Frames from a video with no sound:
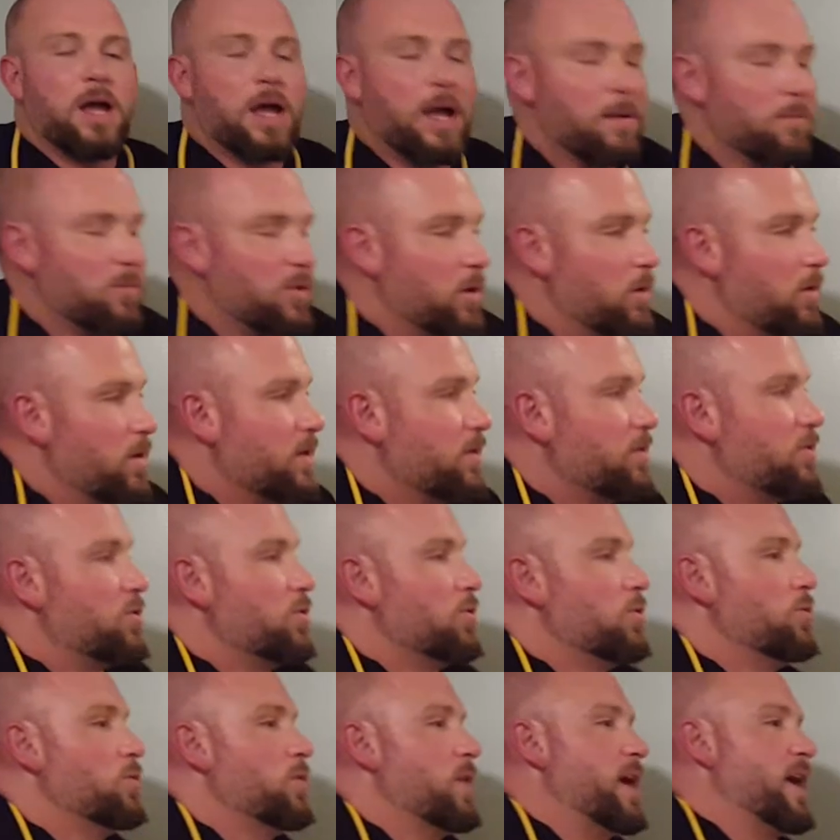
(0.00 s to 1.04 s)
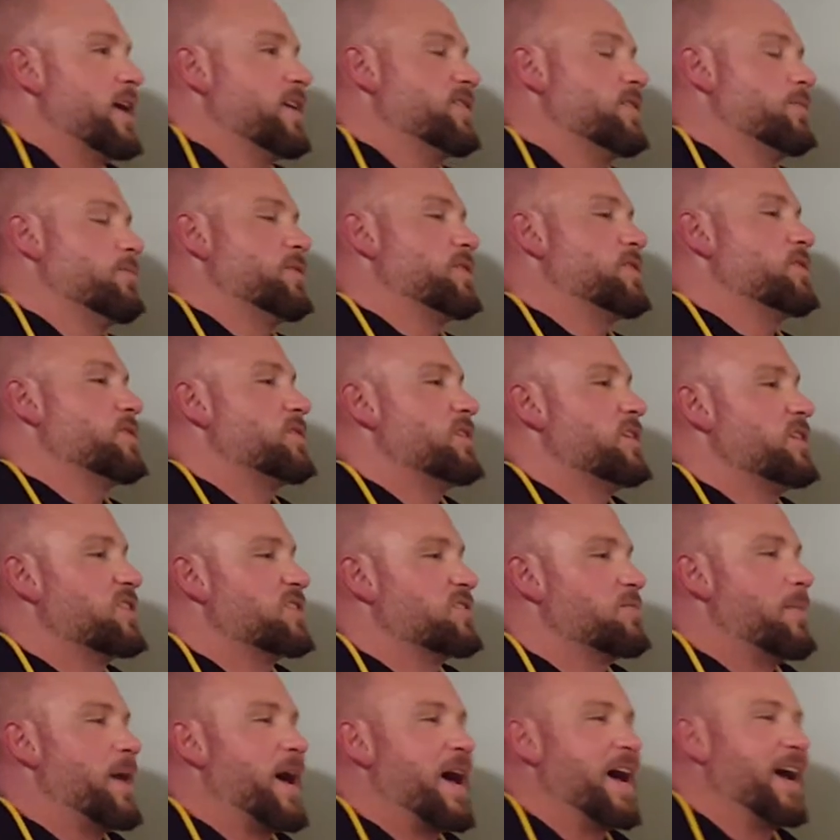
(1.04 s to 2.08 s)
I'm going to ask that Mrs. T
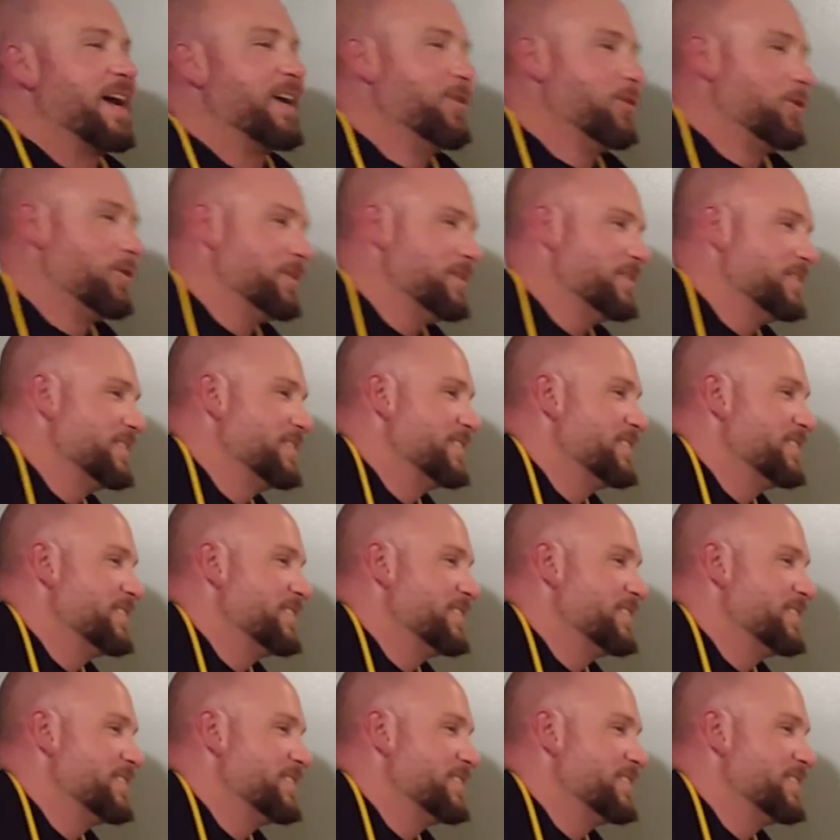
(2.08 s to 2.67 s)
smile.